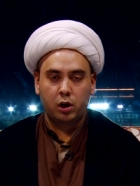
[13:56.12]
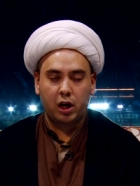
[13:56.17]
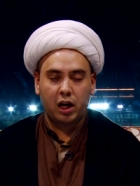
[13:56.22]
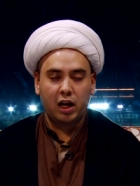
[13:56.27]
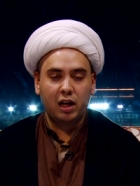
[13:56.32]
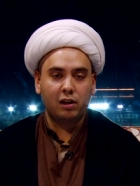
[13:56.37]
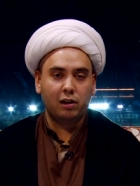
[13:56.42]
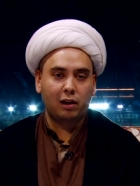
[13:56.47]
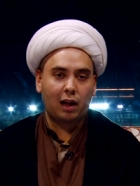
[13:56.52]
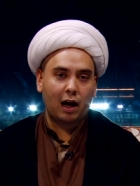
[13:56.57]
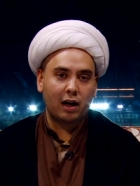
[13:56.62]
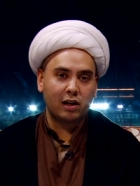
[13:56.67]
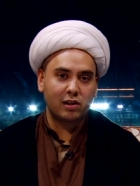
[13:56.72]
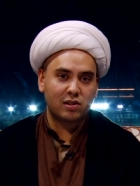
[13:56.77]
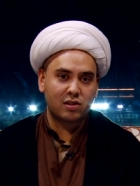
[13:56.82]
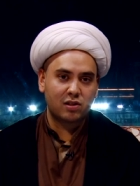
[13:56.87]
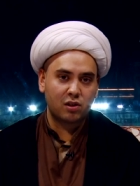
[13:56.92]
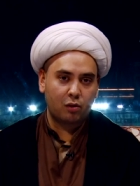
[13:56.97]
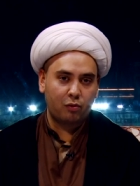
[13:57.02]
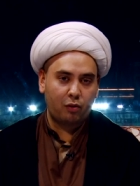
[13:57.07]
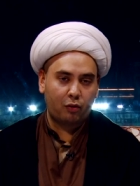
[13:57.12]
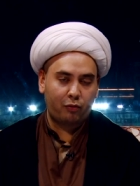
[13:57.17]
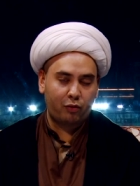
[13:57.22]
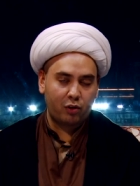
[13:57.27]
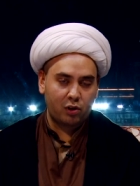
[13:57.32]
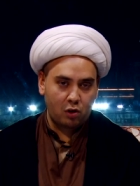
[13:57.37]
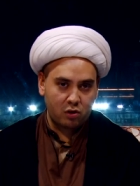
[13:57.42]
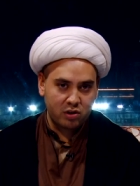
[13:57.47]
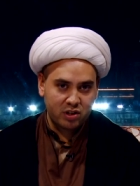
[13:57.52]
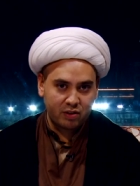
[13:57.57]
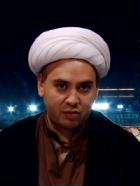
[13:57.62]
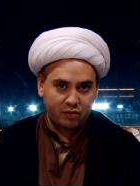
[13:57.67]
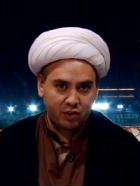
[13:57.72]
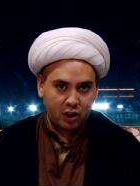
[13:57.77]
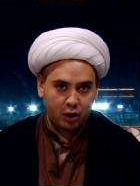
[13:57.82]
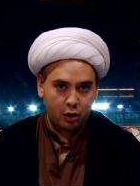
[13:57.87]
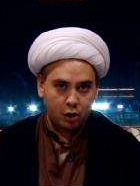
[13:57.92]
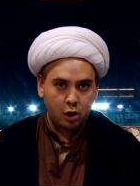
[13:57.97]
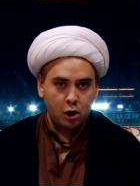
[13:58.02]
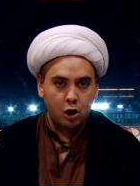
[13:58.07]
in light of a
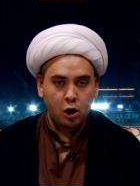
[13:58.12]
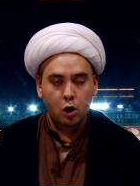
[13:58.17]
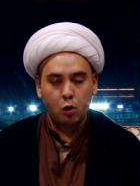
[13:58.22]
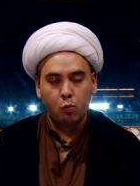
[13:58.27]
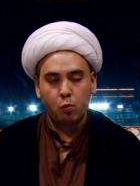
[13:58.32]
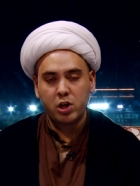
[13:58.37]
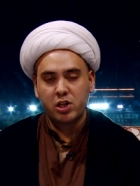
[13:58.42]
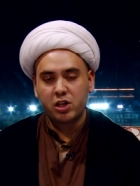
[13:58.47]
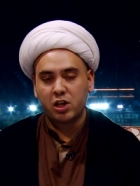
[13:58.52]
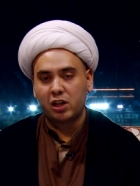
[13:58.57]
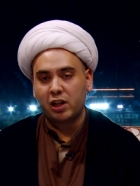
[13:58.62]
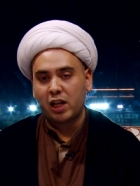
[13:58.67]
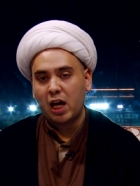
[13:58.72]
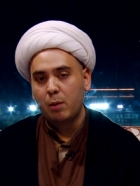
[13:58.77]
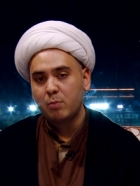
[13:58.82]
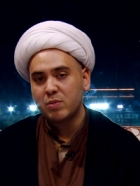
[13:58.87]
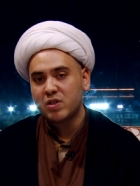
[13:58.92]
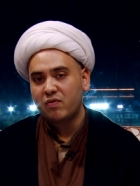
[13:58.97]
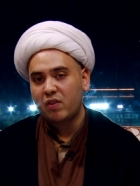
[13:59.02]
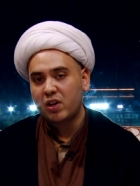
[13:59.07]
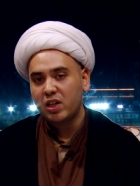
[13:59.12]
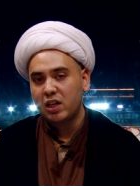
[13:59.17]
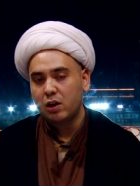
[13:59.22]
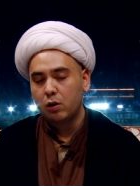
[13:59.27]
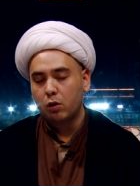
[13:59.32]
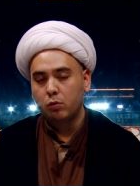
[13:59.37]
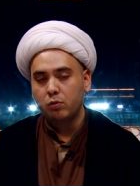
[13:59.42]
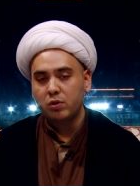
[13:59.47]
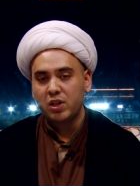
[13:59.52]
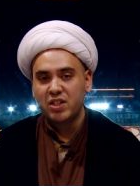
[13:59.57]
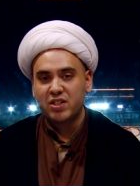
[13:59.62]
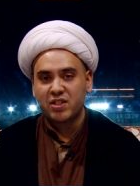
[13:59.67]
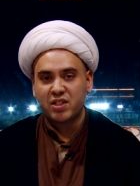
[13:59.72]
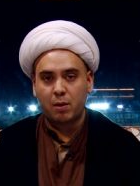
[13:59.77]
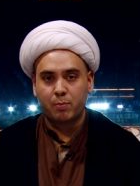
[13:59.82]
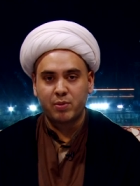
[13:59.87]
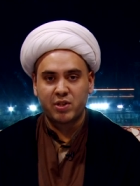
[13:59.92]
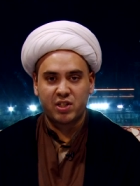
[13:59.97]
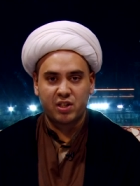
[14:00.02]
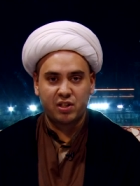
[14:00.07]
philosophy which claims that the only
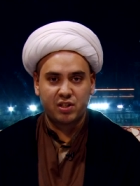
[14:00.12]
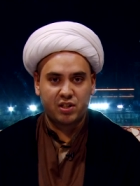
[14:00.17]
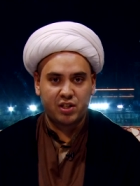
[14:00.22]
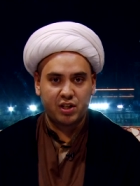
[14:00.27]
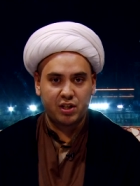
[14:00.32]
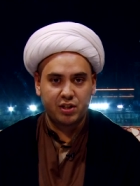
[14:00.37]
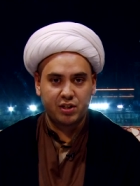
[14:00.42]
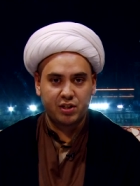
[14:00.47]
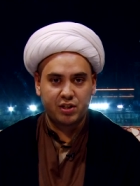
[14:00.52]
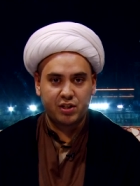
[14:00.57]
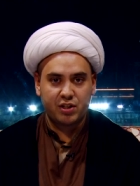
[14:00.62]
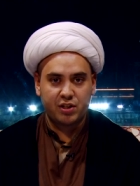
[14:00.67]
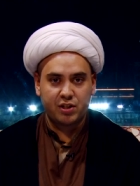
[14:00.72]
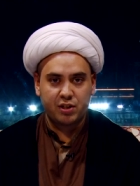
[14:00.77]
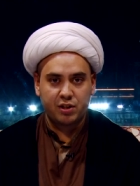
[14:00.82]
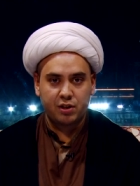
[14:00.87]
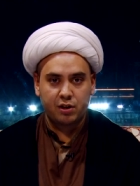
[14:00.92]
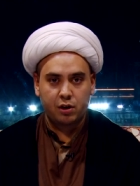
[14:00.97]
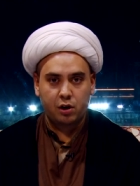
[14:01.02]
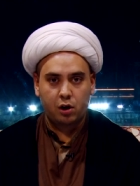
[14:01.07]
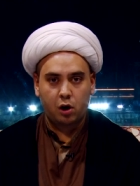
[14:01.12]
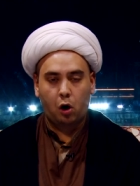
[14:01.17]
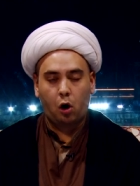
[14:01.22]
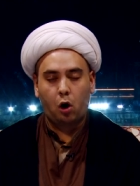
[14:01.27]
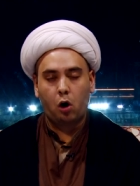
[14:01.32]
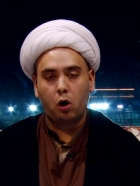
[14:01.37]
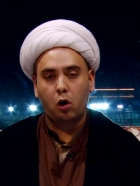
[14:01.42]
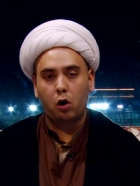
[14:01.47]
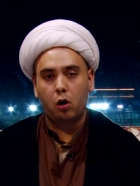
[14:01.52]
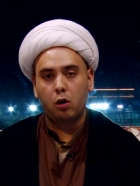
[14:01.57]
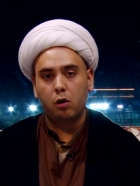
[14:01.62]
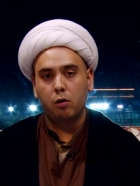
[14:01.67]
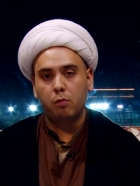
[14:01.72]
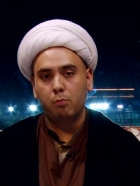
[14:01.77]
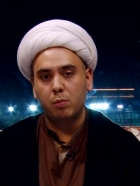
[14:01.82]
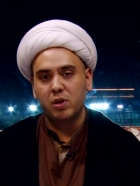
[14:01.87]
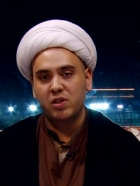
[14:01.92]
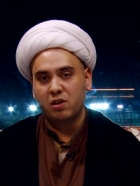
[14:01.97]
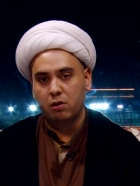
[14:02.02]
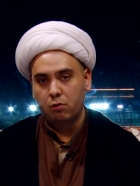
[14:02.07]
substances are
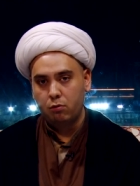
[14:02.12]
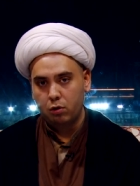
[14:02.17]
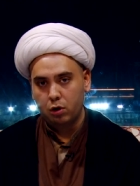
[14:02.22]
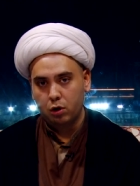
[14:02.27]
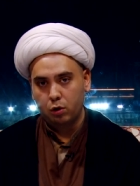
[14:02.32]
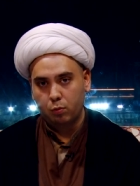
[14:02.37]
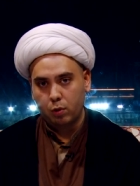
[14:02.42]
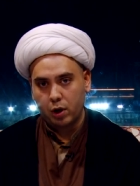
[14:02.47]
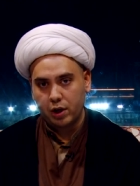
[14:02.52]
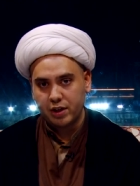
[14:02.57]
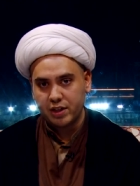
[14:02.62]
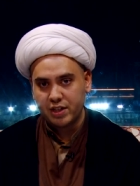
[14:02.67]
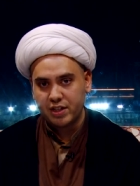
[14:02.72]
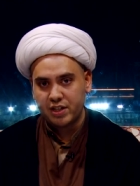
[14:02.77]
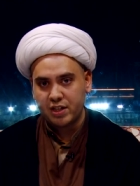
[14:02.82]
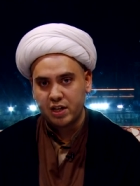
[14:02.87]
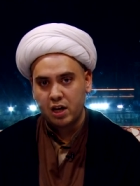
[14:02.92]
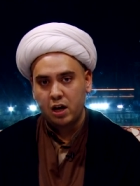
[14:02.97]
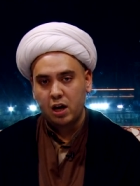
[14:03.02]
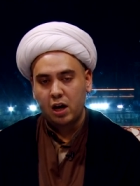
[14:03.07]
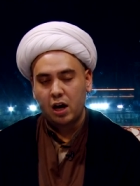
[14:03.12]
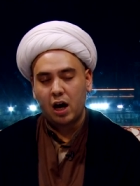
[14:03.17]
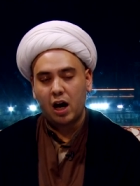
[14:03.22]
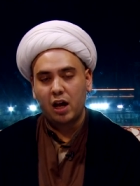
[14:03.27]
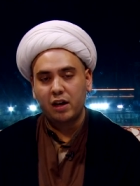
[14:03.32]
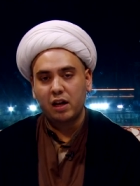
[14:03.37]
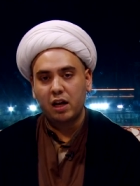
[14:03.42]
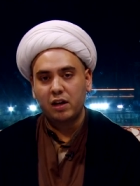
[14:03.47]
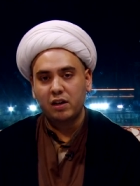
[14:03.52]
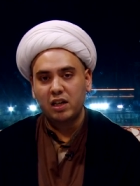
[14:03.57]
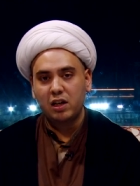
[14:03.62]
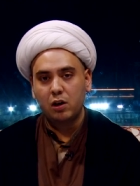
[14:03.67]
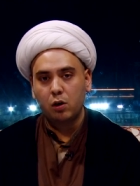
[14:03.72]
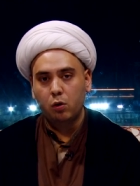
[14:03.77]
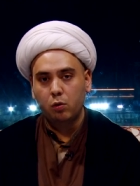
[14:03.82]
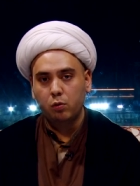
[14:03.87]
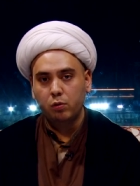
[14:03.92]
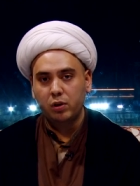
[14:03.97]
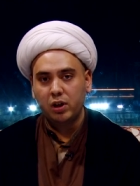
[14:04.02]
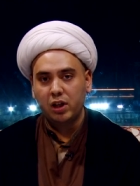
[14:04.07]
material ones, and that the
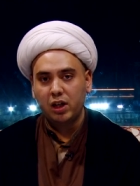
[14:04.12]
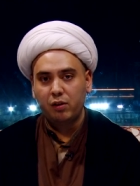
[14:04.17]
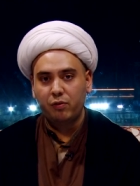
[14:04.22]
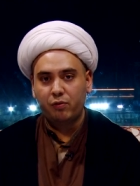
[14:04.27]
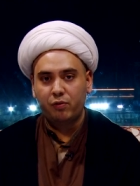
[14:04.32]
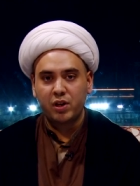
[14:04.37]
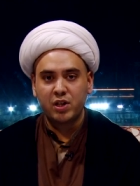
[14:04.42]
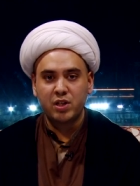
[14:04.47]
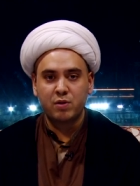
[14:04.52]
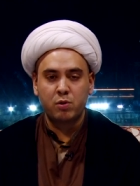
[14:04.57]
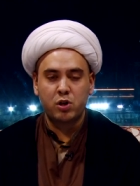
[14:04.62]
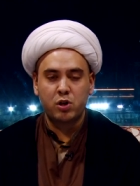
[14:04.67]
only things